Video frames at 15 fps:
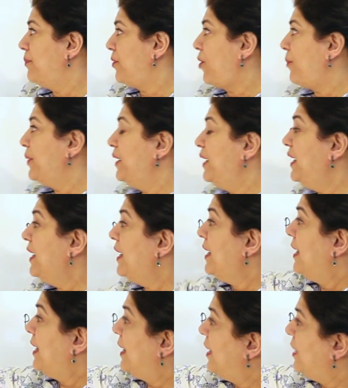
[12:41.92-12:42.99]
properly.
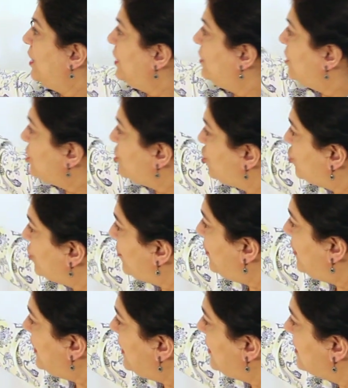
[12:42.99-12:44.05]
This should have
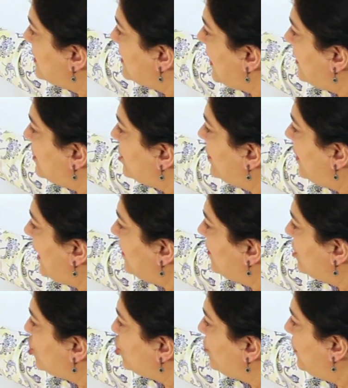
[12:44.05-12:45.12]
been in the center and
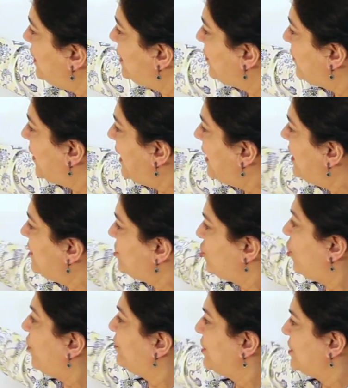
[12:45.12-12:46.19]
this should be the
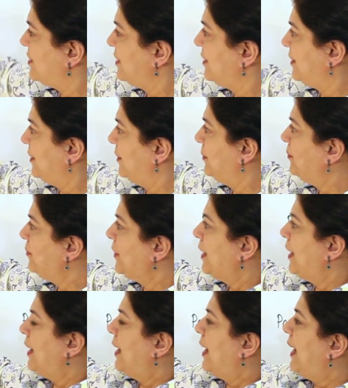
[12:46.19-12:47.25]
radius of the circle.
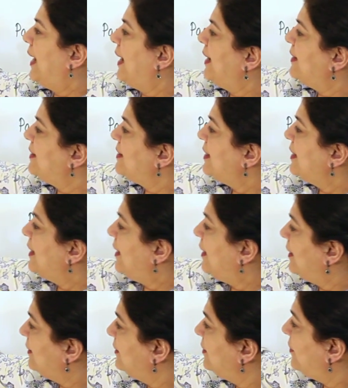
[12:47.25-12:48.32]
And
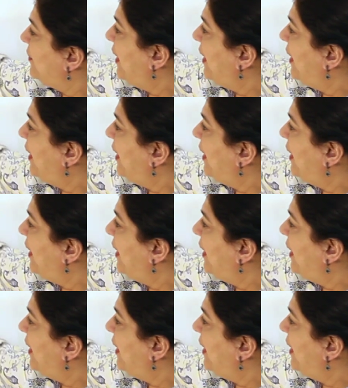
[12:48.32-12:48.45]
the